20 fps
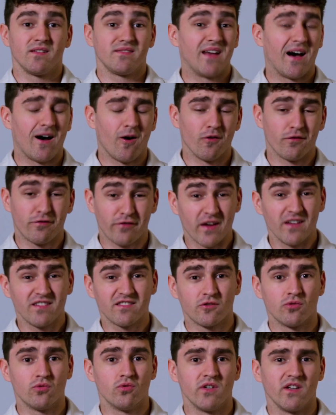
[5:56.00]
Now,
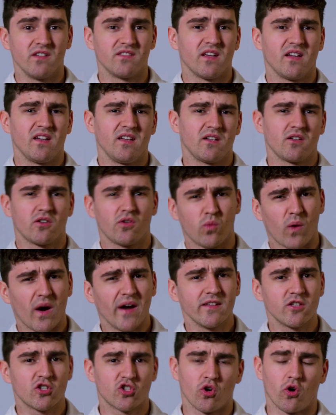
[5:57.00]
phase 2 is a
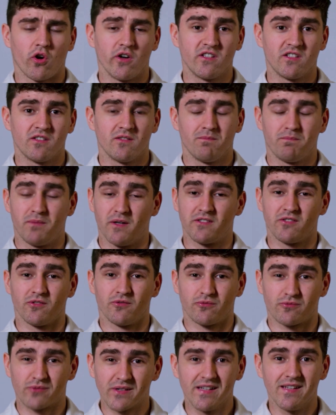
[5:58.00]
quite short but
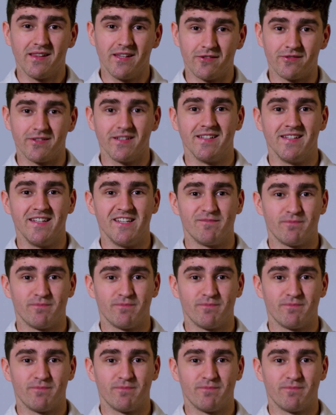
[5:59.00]
really really